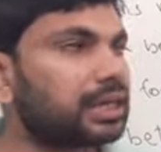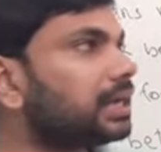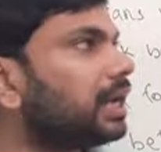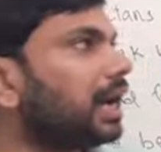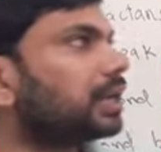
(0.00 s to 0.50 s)

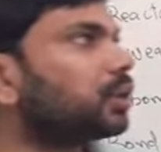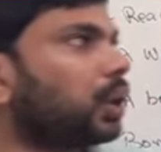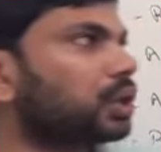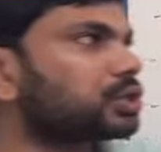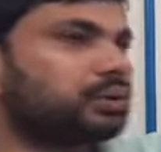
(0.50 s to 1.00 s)
theory, and
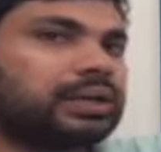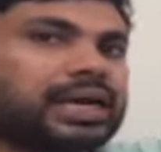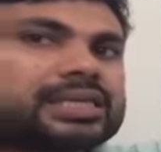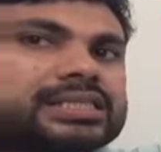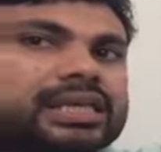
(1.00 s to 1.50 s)
also you
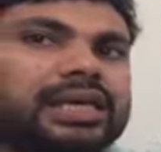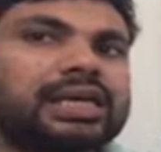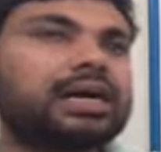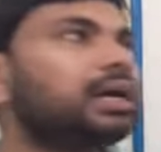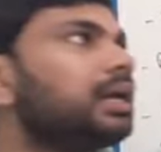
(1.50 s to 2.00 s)
can see
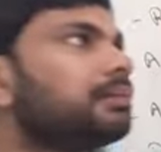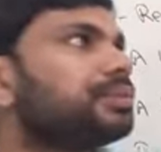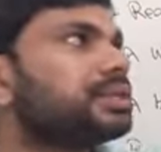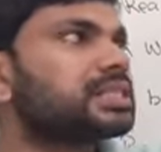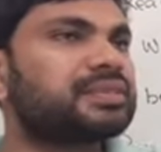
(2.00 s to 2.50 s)

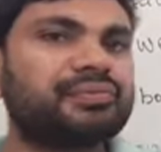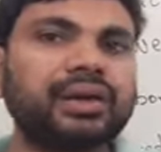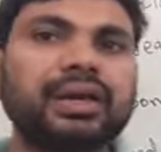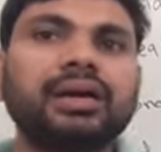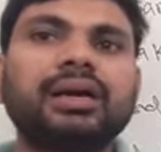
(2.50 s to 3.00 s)
here this
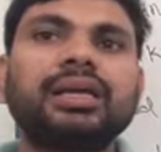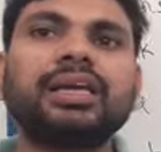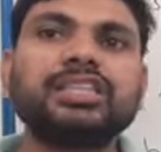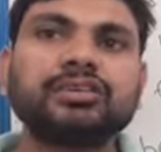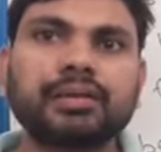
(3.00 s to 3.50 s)
figure,
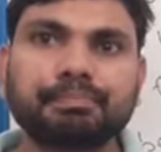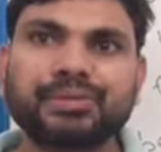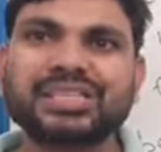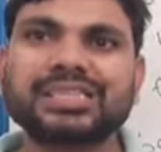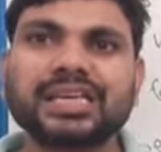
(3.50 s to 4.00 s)
it
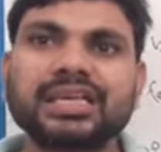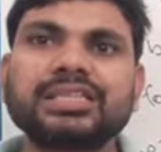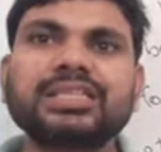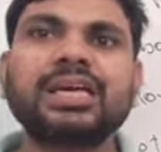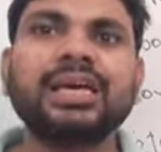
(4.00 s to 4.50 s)

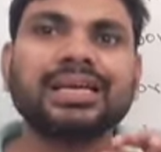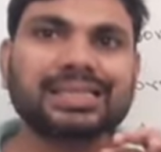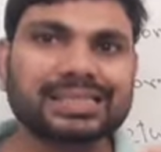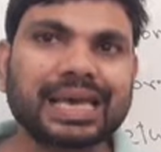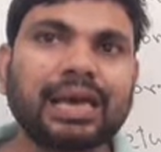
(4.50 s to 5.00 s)
represents
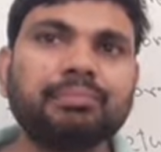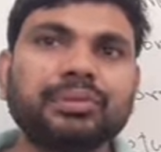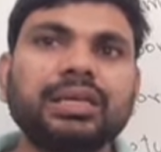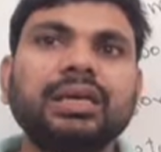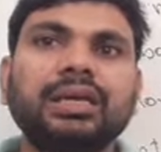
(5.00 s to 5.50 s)

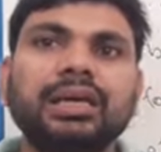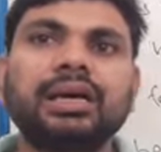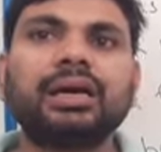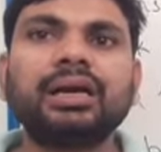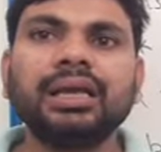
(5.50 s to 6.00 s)
same thing
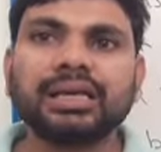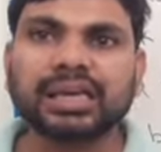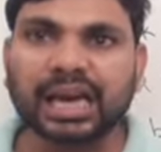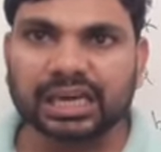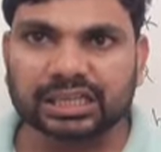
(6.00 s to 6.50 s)

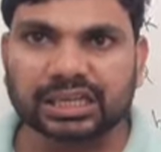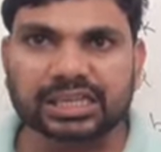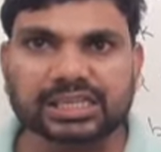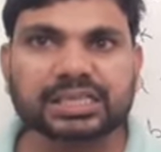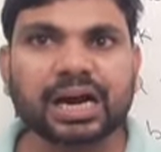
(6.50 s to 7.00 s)
here,
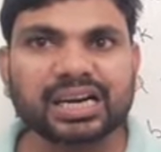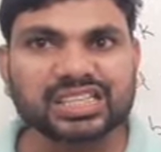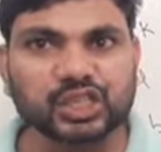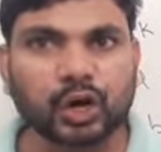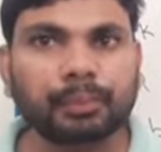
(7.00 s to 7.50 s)
catalyst
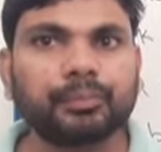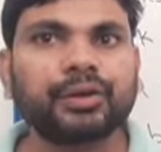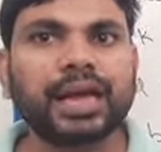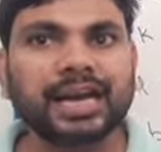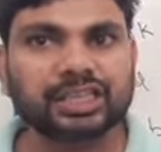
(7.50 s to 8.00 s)

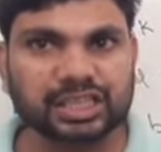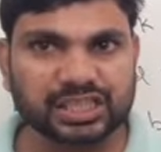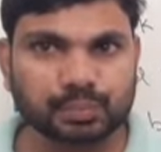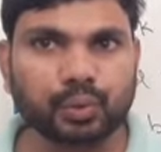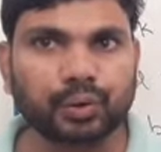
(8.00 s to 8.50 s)
adsorb
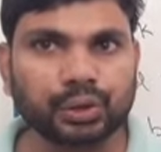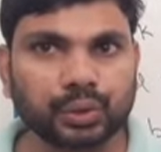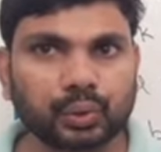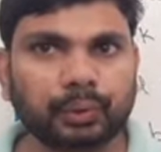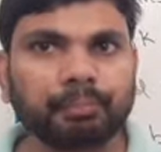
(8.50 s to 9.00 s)
reactants
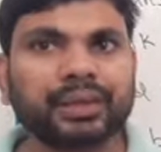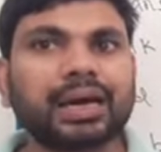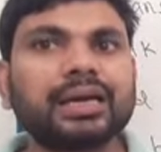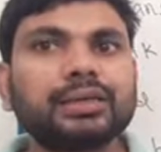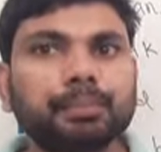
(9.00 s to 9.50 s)

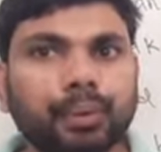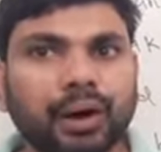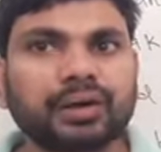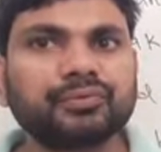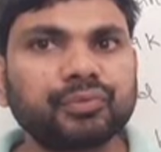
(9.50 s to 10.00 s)
molecule, and
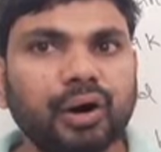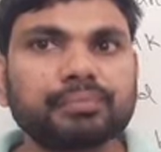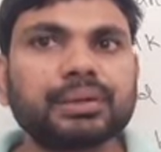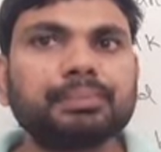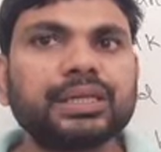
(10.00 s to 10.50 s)
bond
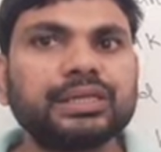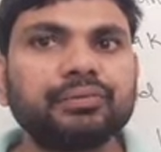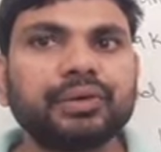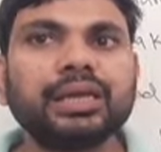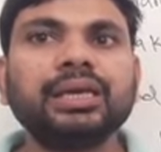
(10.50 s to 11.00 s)
formed
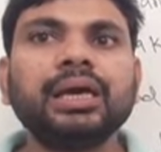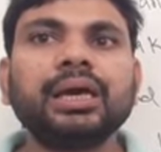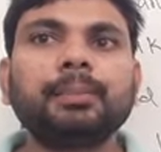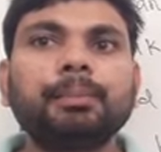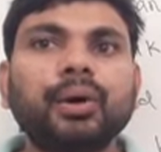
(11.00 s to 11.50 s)

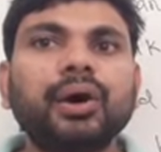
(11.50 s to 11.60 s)
between